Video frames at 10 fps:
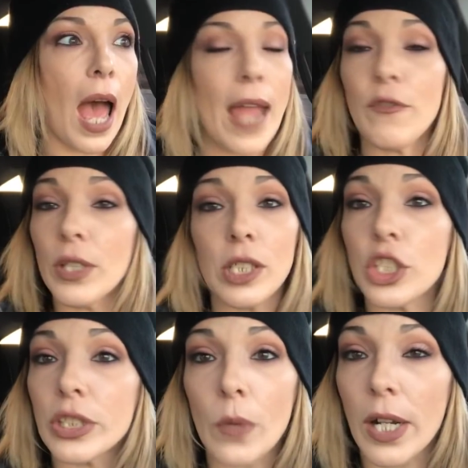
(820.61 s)
I really
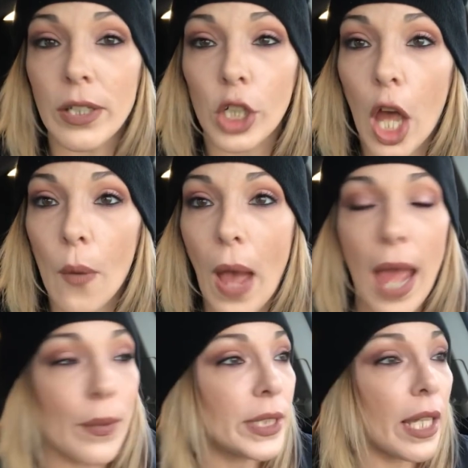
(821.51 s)
just wanted to go.
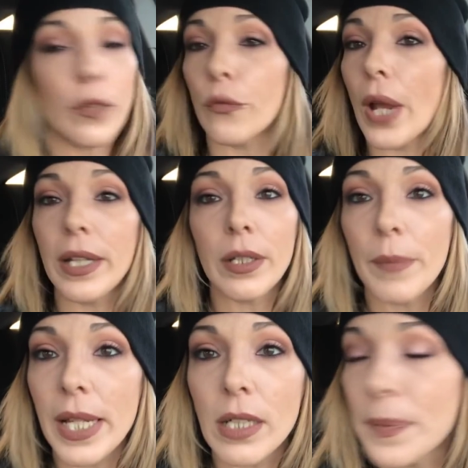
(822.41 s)
I was like ready to
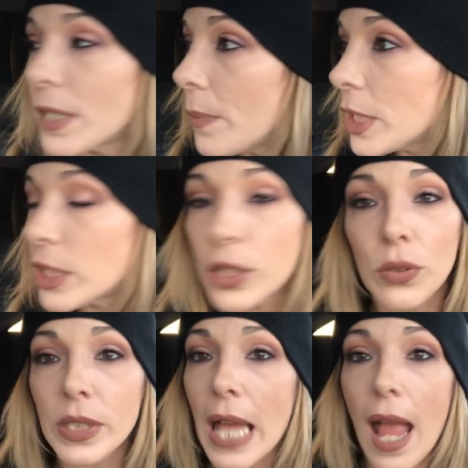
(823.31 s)
make up some
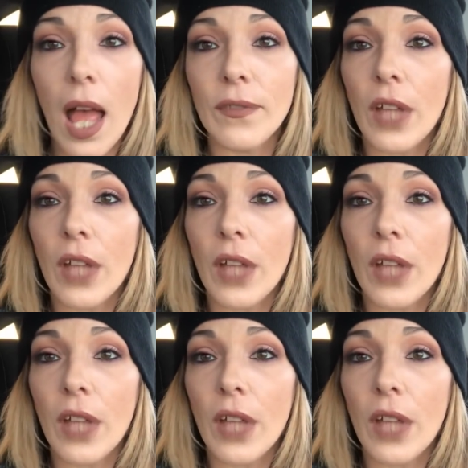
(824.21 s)
excuse. I have